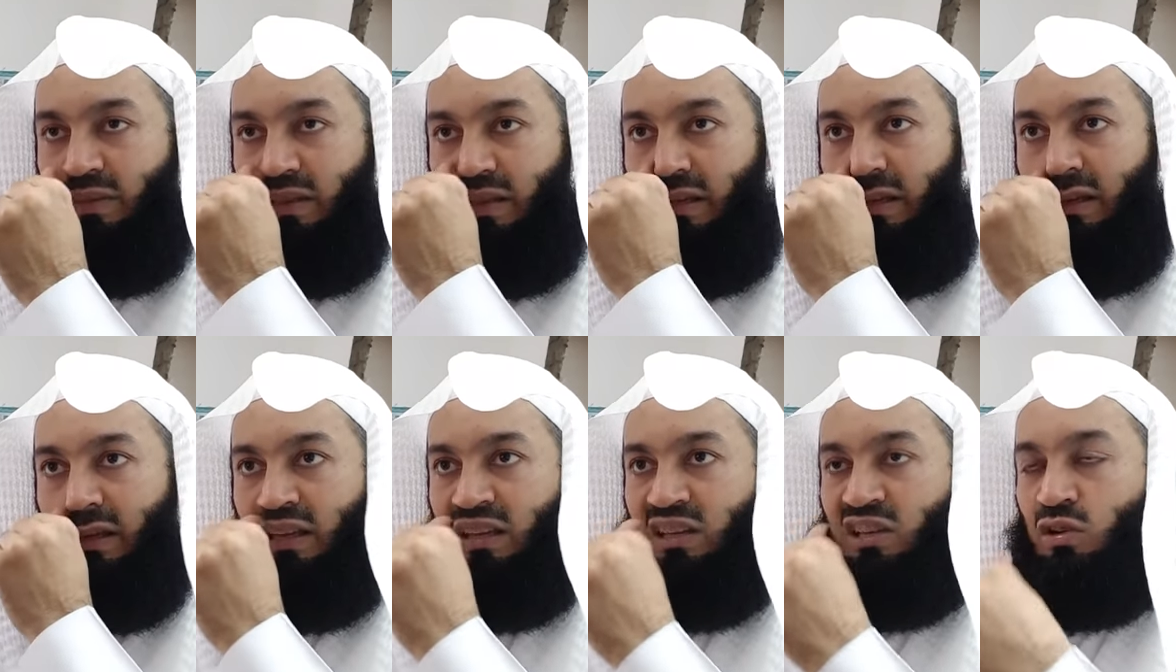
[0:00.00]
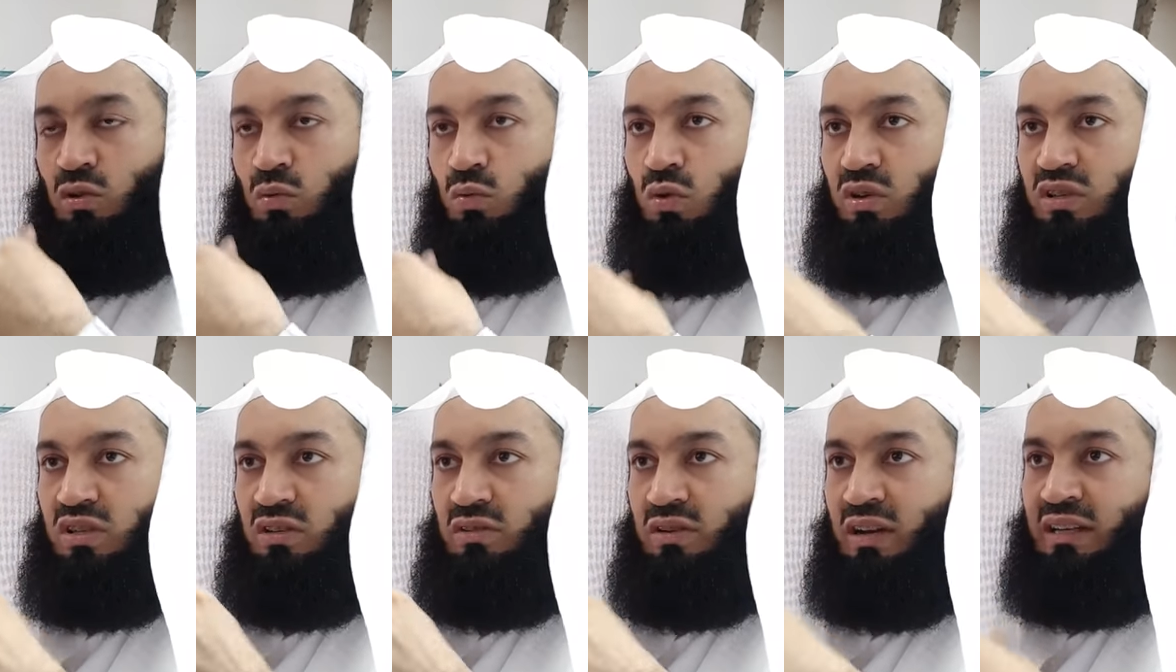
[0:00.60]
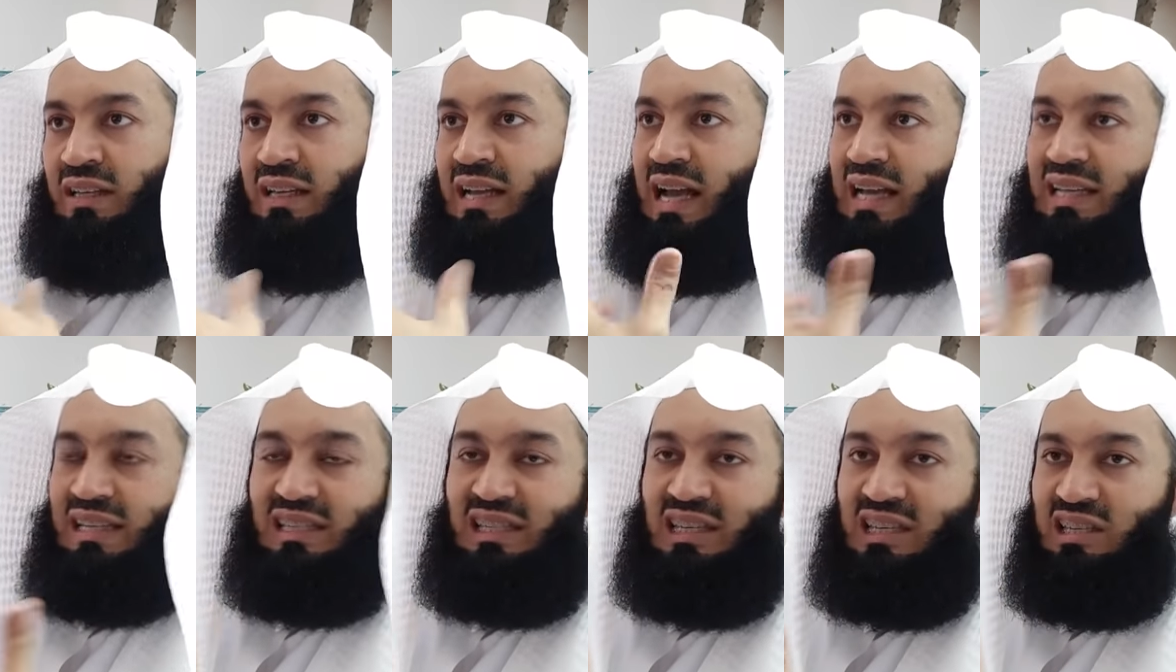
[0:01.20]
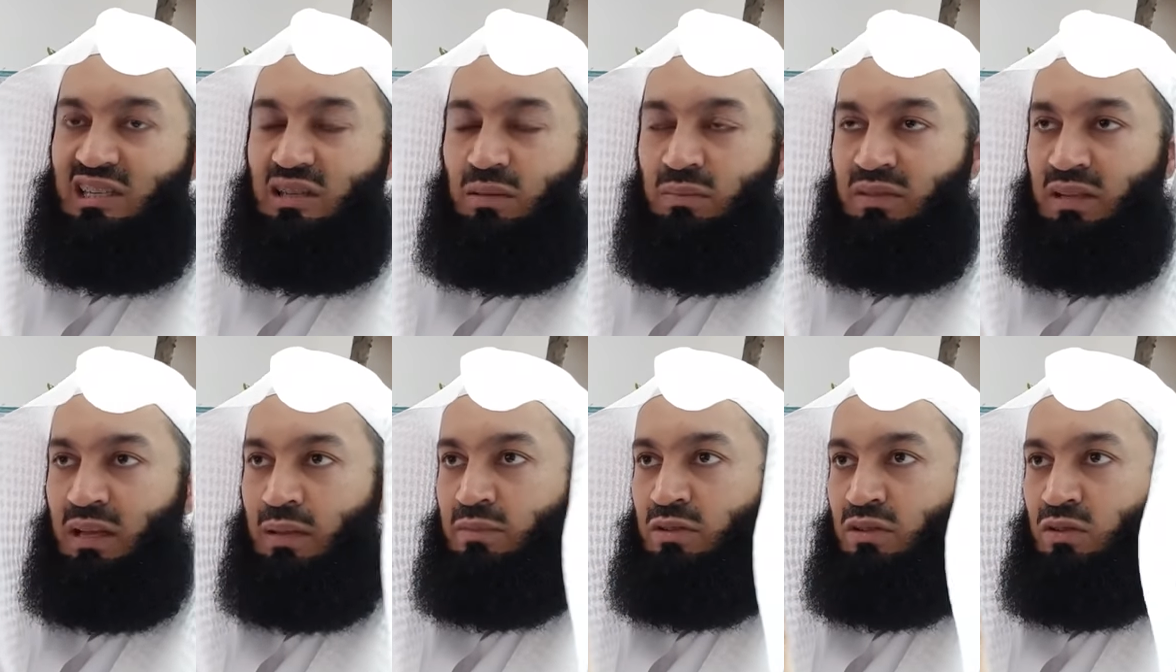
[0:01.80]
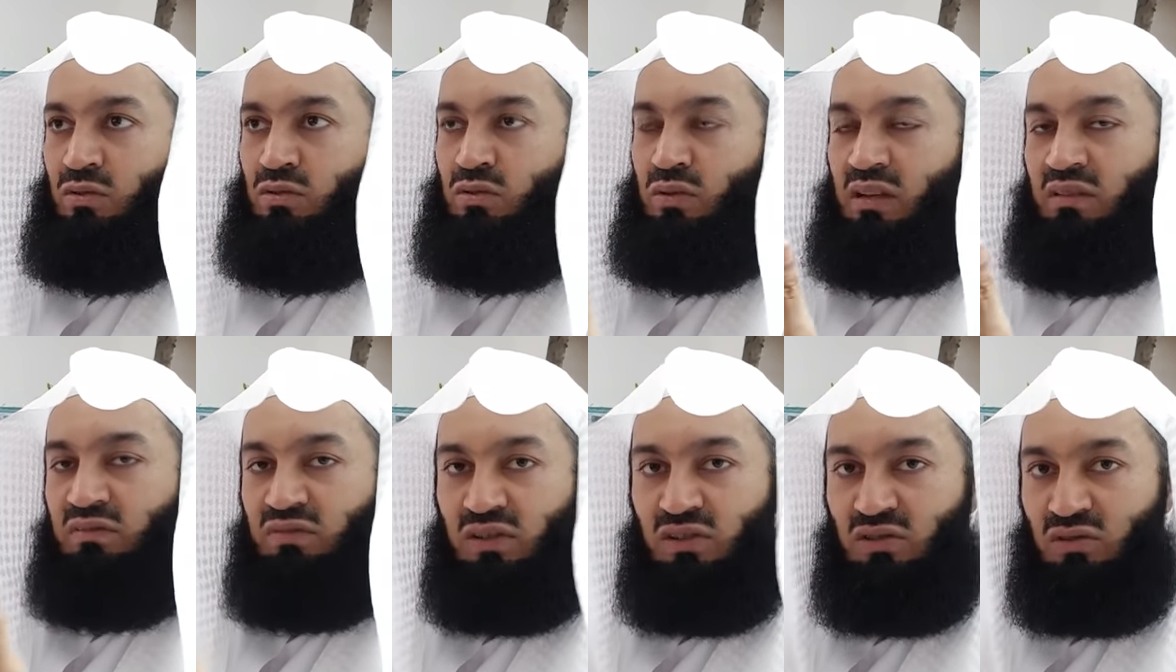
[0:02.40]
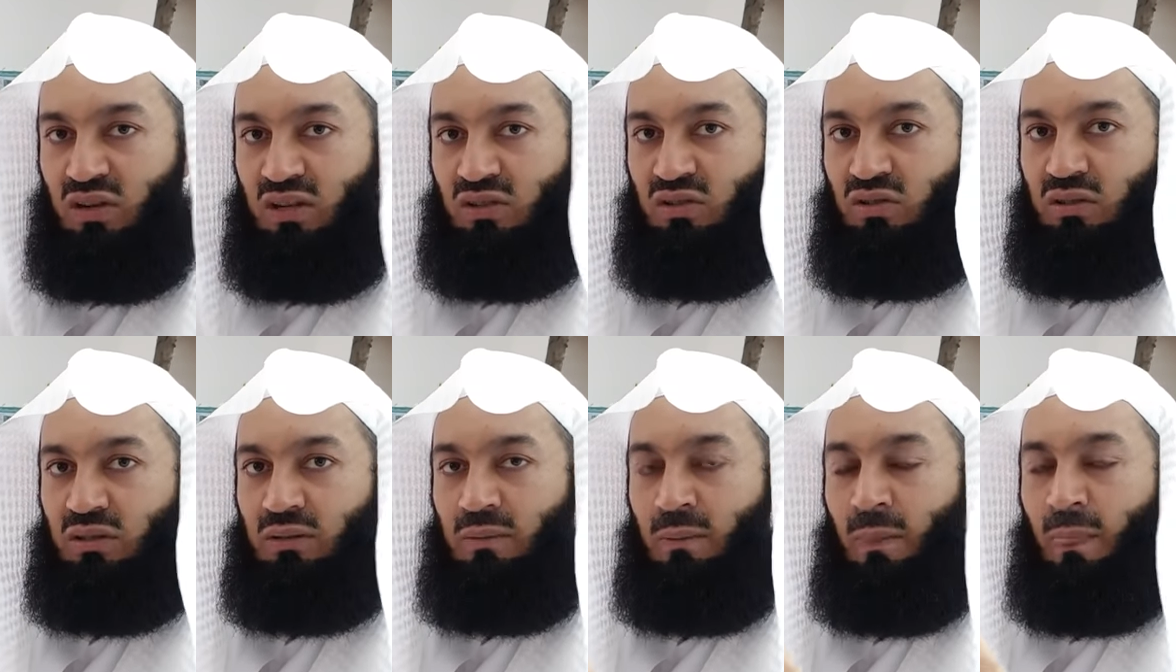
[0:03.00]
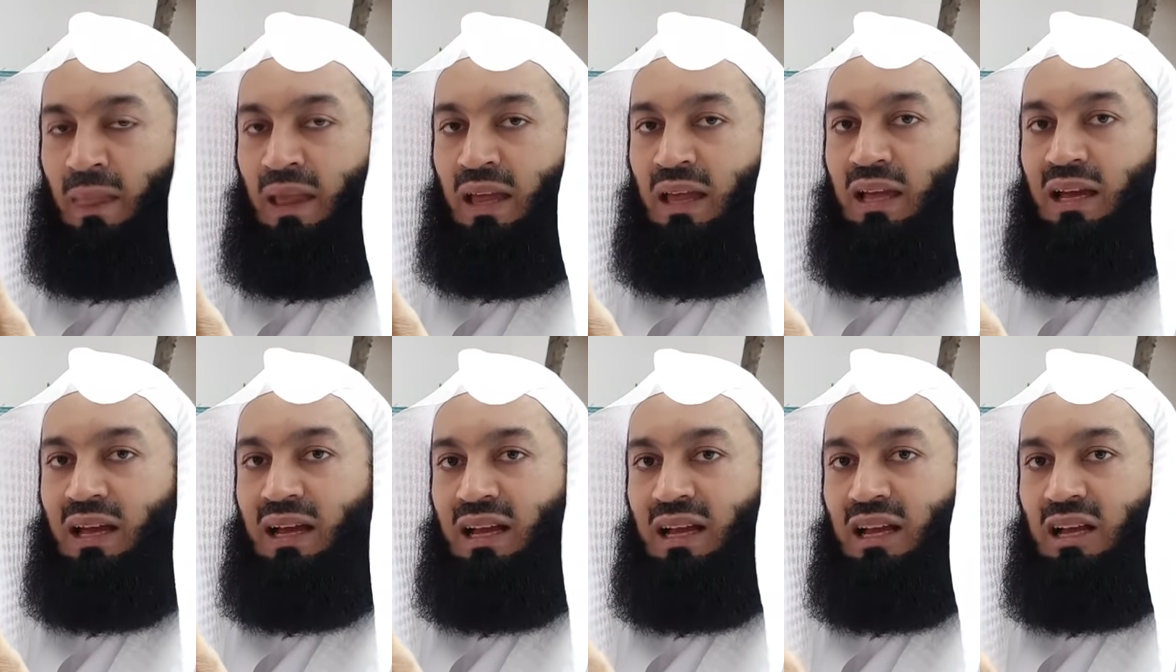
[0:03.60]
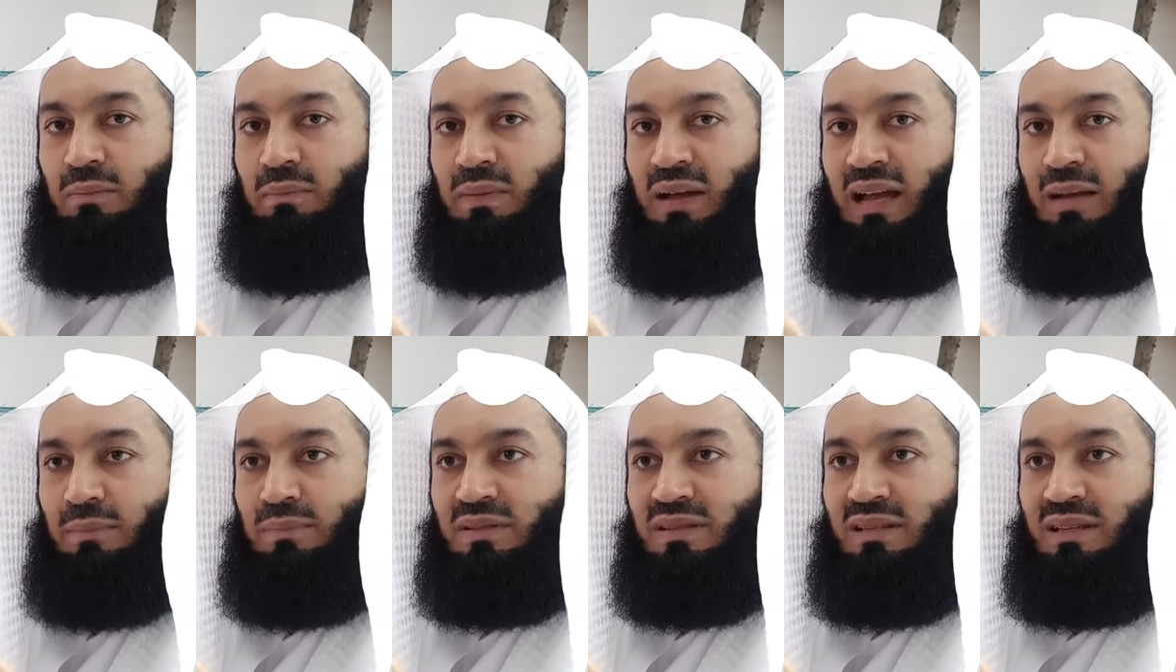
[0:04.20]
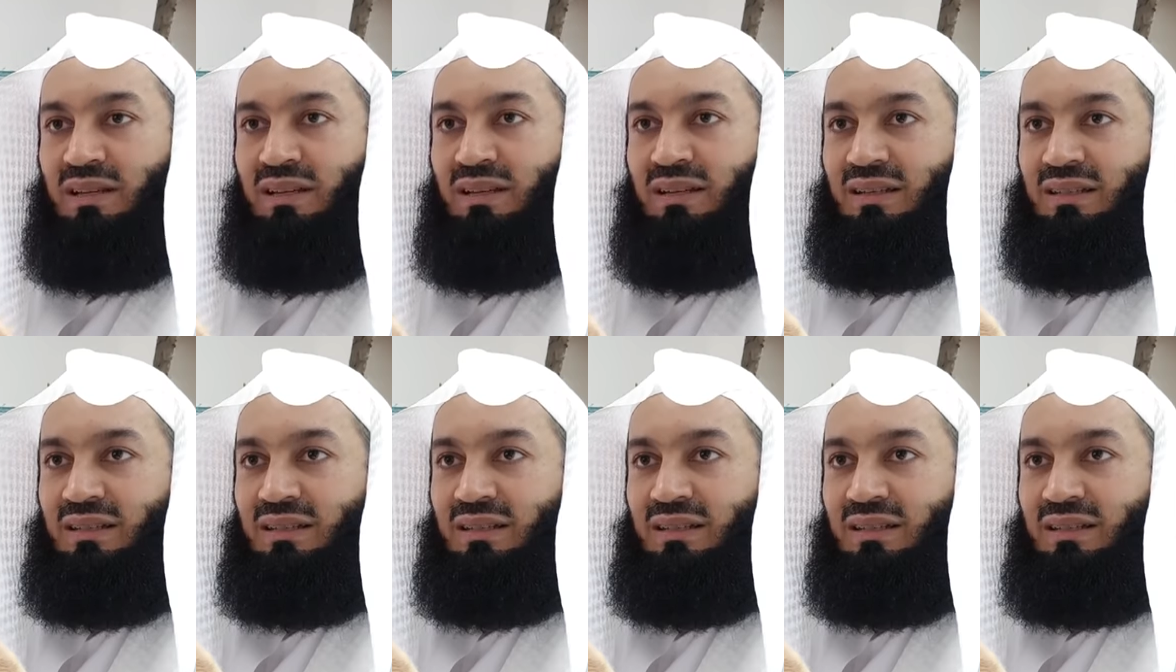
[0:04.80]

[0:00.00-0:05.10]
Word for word: is something, you know, water running, I see sometimes due to infrastructural, perhaps,